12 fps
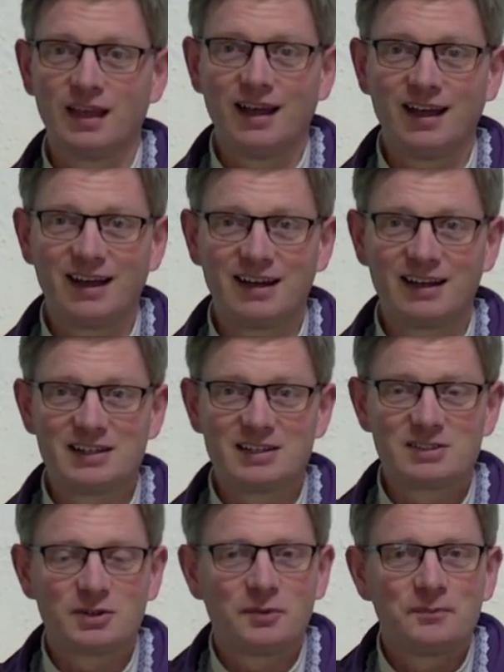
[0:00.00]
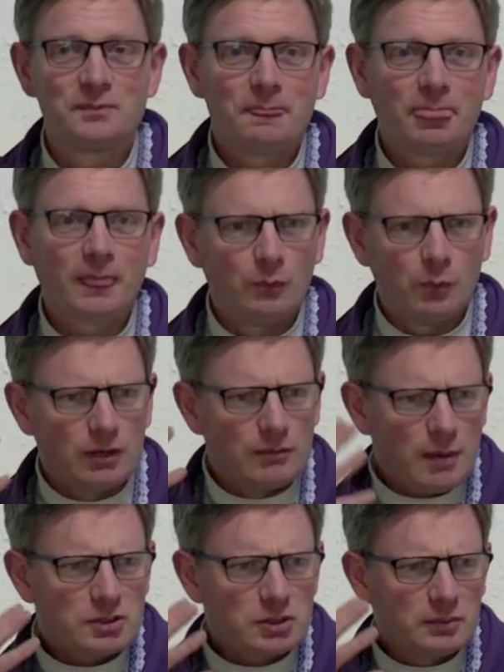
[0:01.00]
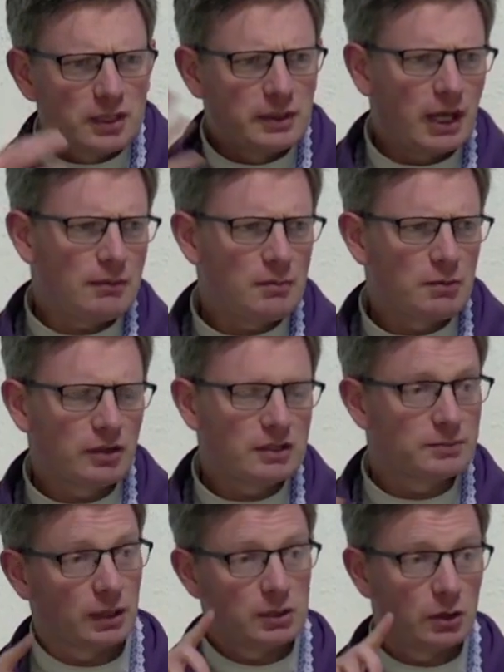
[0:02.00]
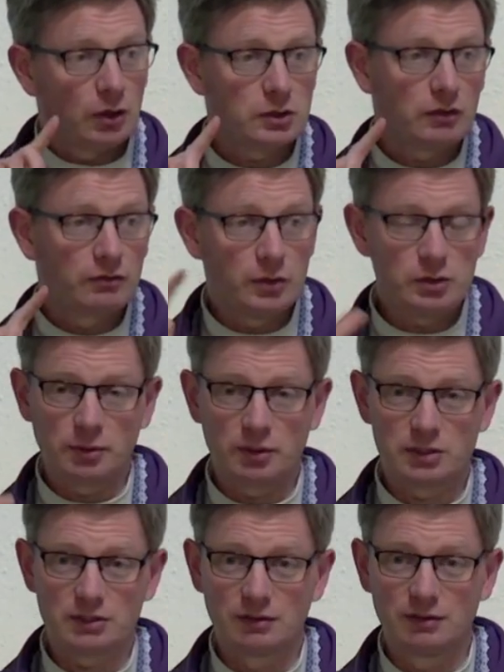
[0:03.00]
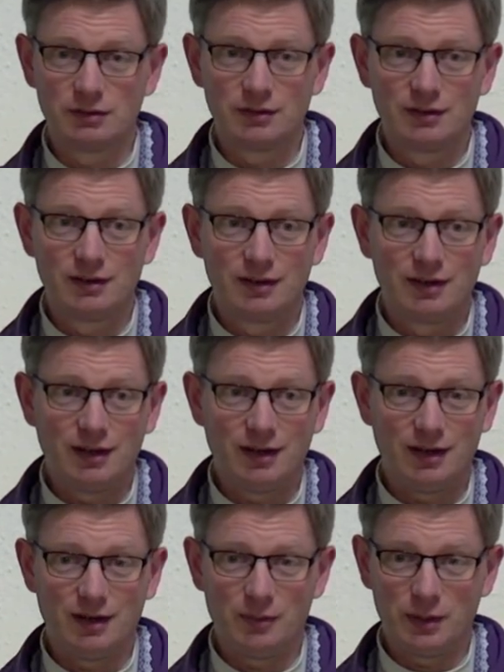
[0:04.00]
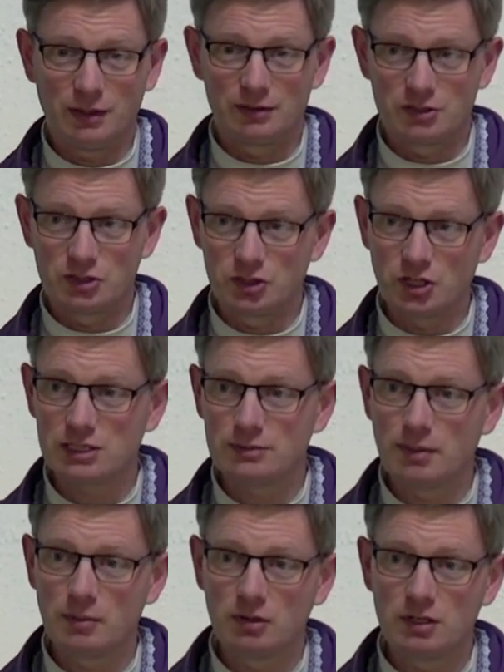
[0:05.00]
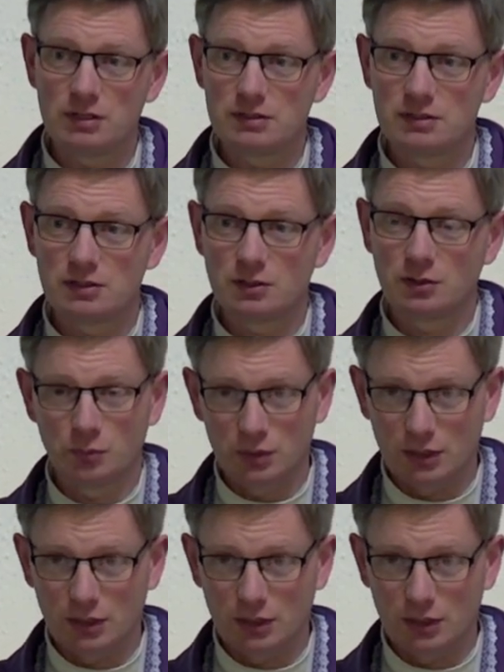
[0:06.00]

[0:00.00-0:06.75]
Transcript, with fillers: Uh, so we can remember some things, we can't remember other things, but you can also confuse a person. Uh, we can suggest memories, you know, with a